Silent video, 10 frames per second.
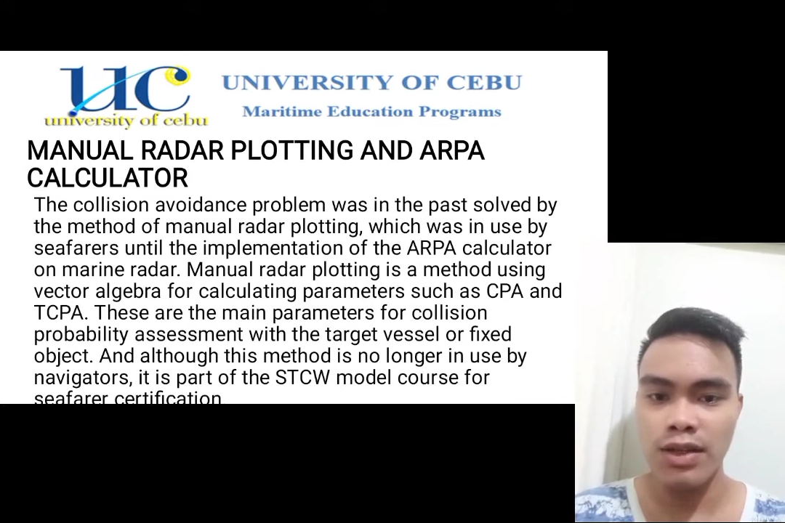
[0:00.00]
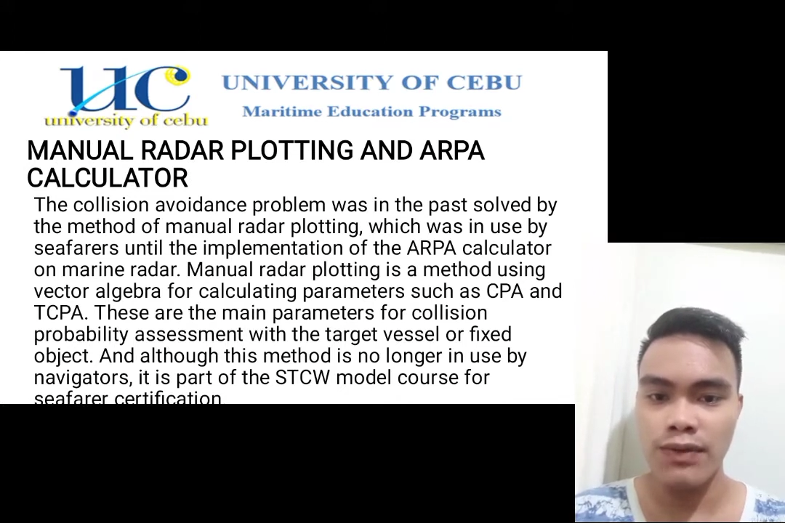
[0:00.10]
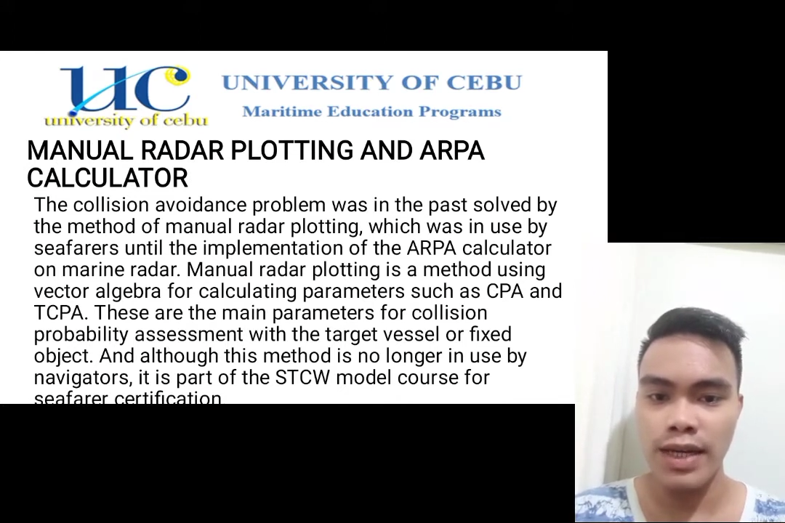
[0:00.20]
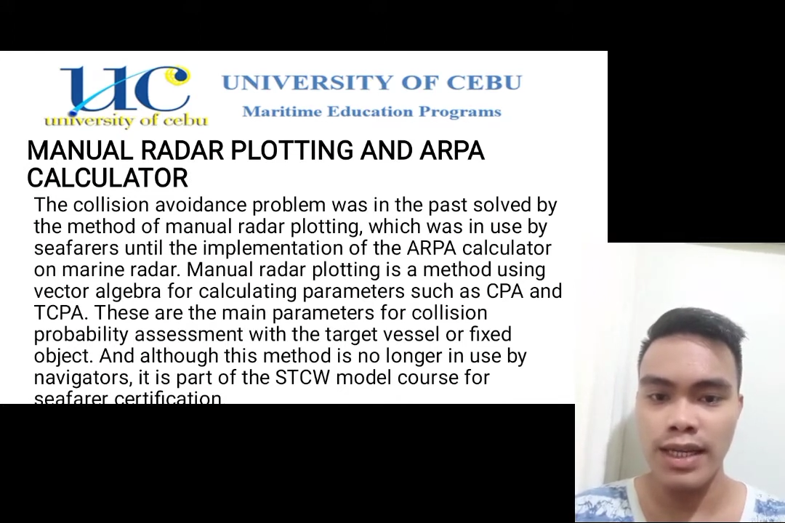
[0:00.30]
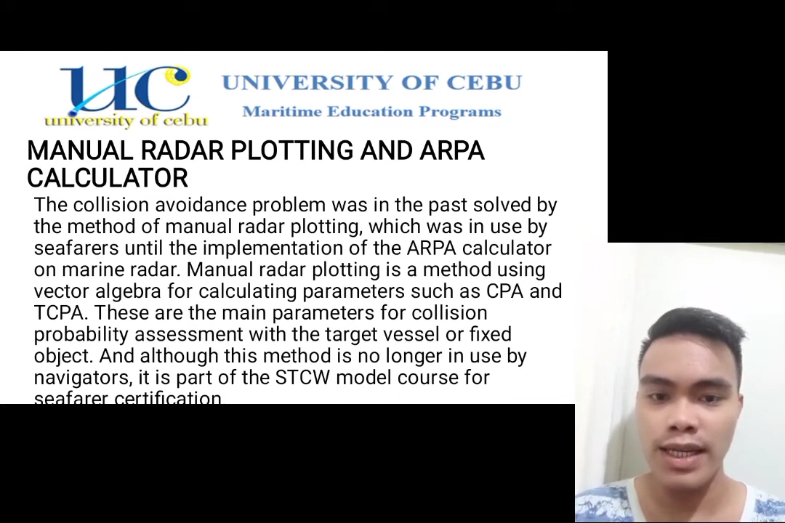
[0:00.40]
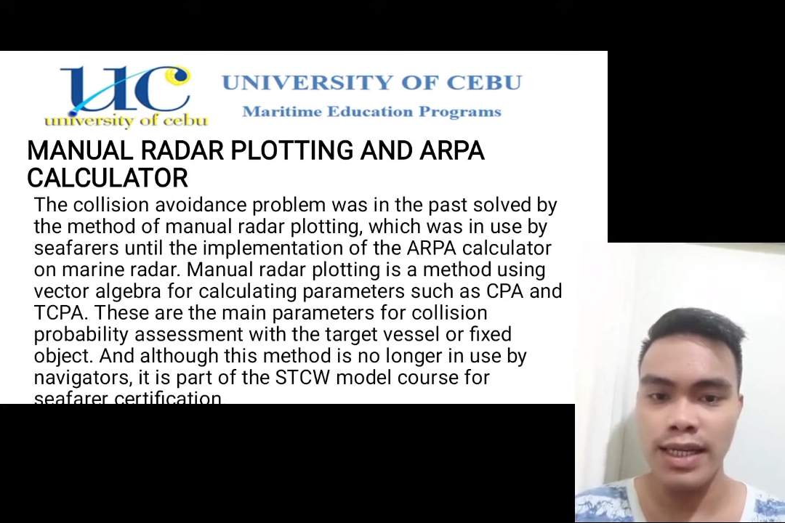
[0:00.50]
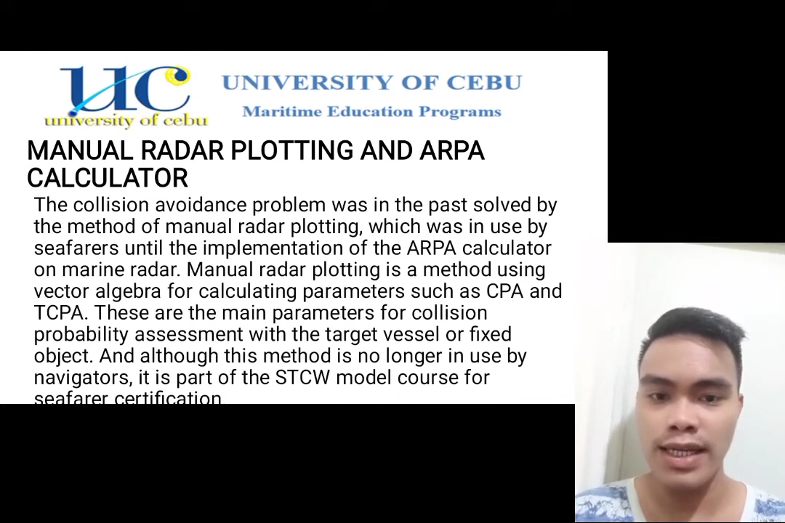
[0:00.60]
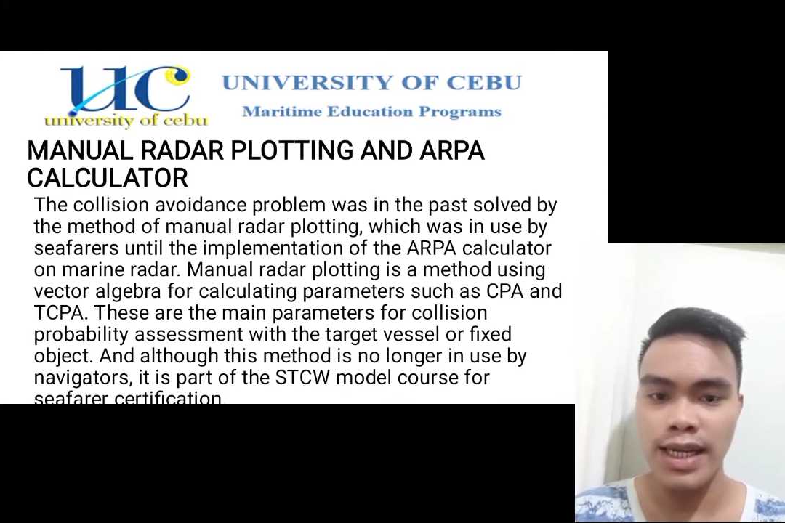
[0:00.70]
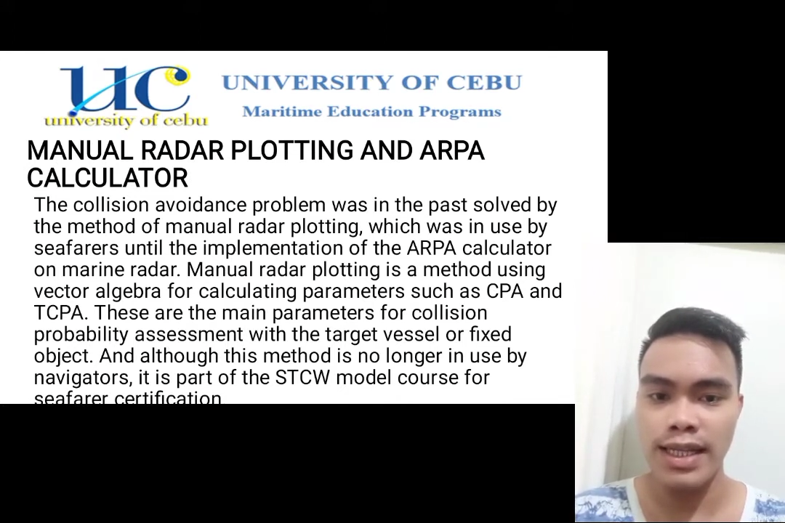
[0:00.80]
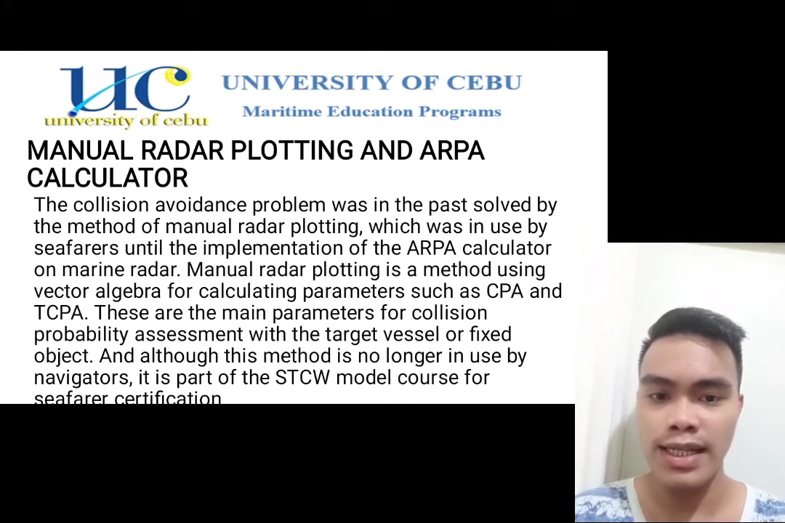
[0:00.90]
to finding the
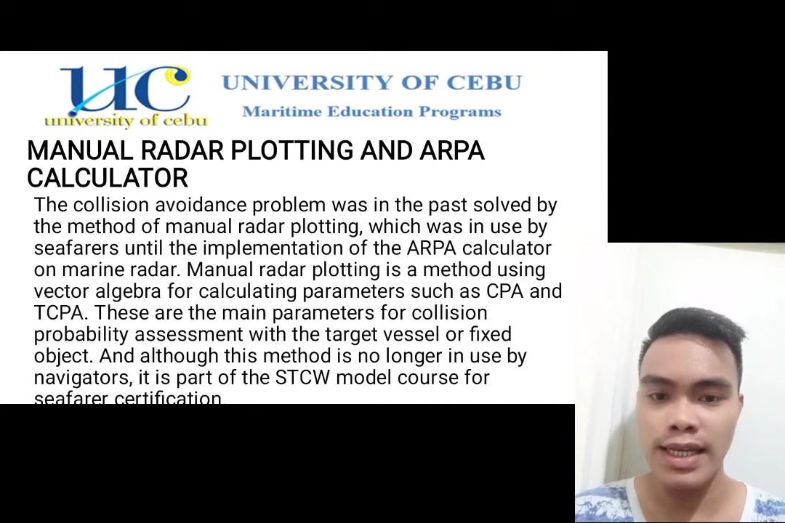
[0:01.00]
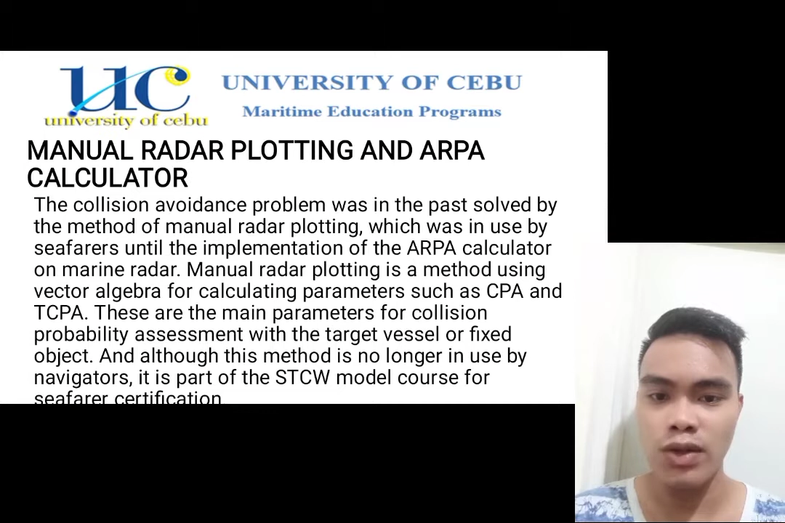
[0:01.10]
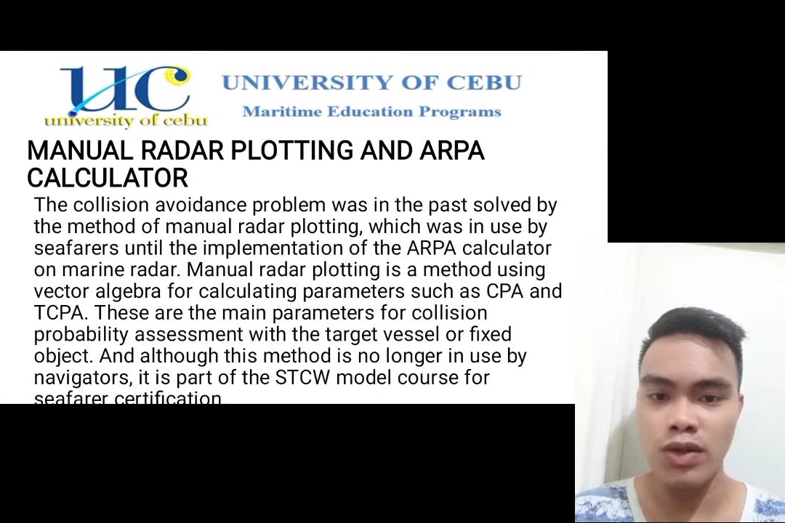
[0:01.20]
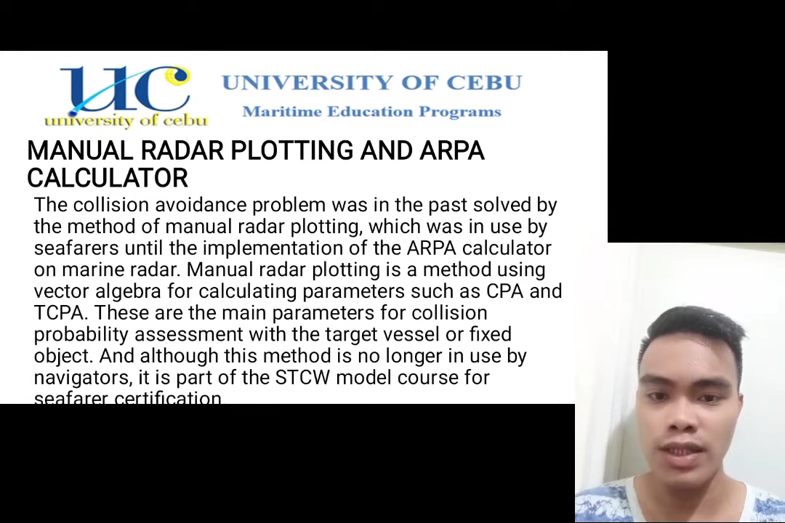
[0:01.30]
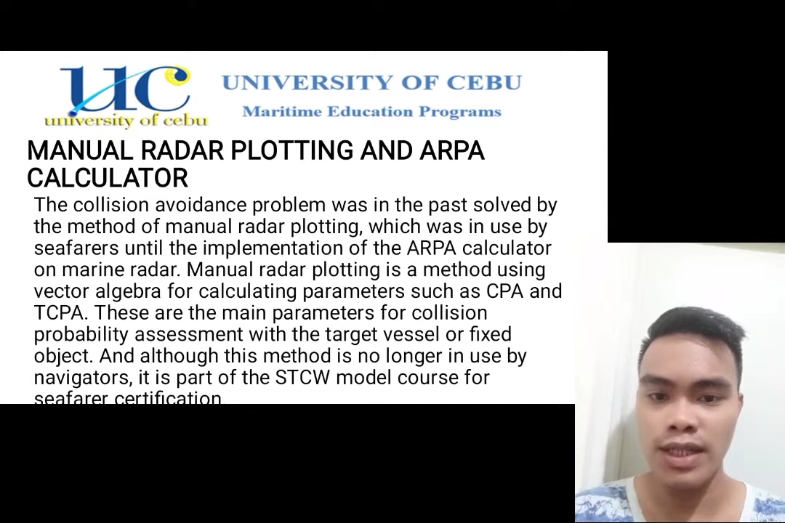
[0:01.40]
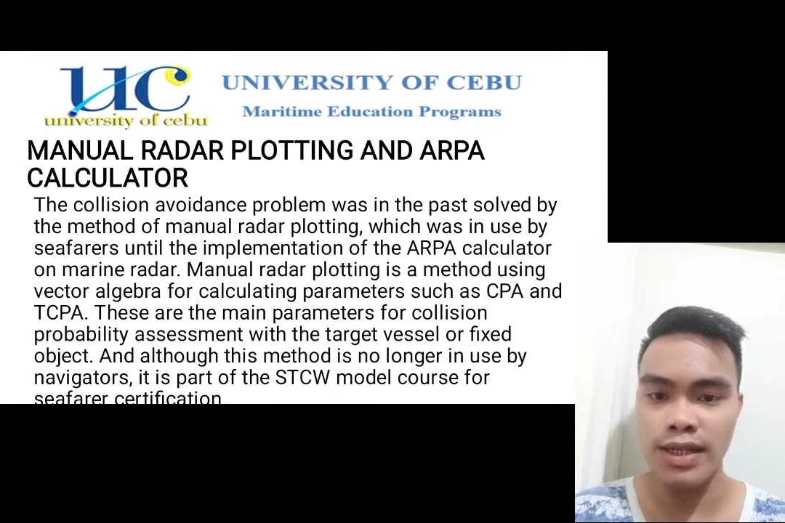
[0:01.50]
data using